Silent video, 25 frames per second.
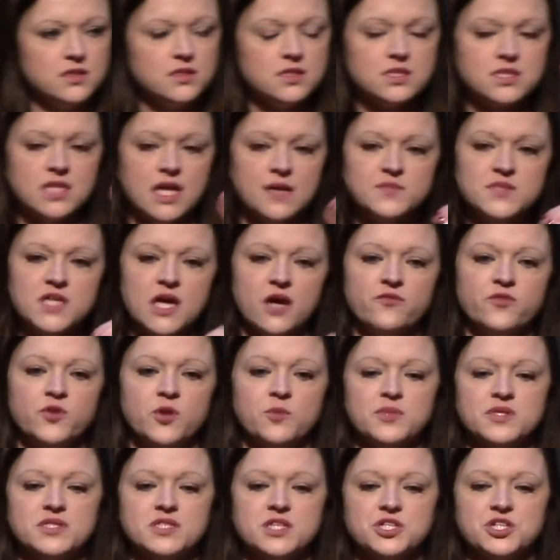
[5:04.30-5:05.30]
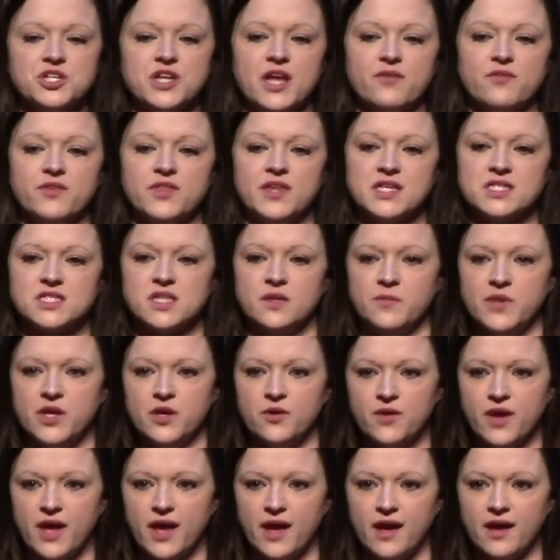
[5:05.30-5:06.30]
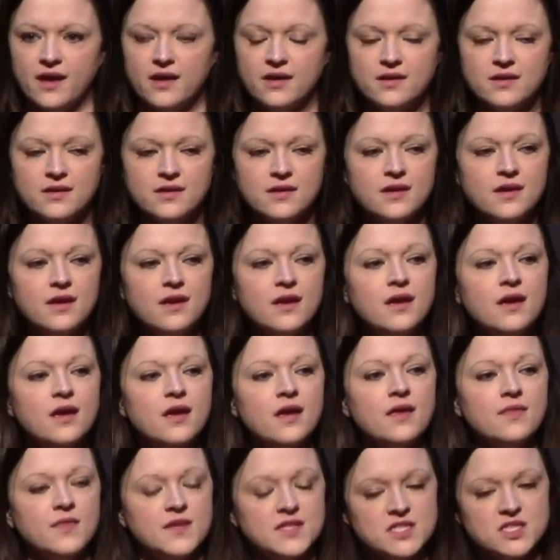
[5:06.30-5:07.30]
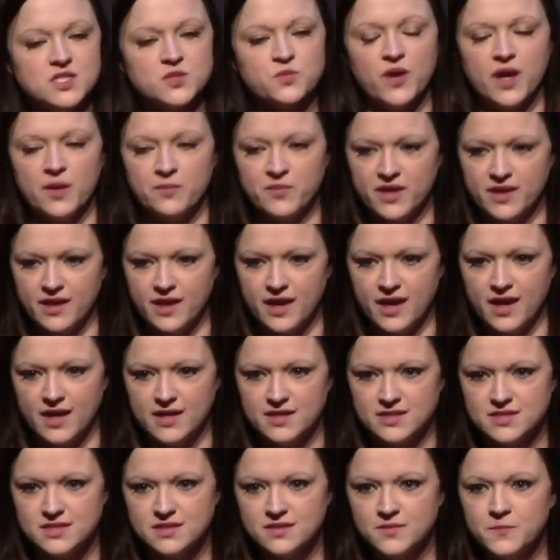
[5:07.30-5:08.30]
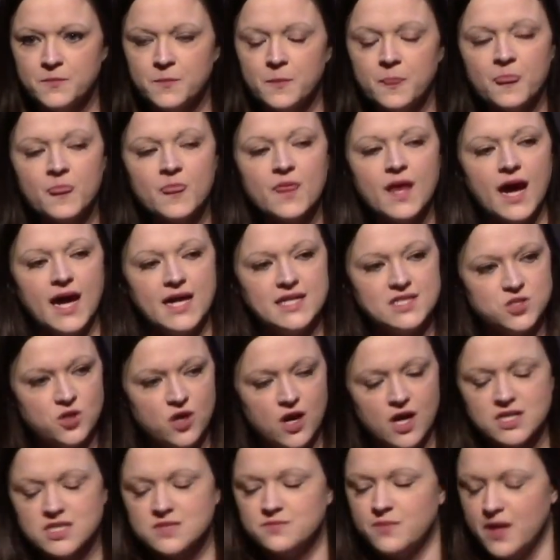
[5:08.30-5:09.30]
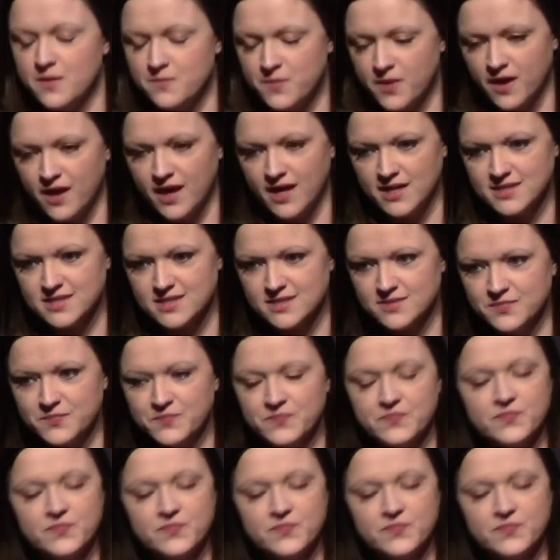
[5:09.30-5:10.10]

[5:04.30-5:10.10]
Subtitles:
step down from your position, everything's going to be okay. This is where I'm going to end. I talked to my boss.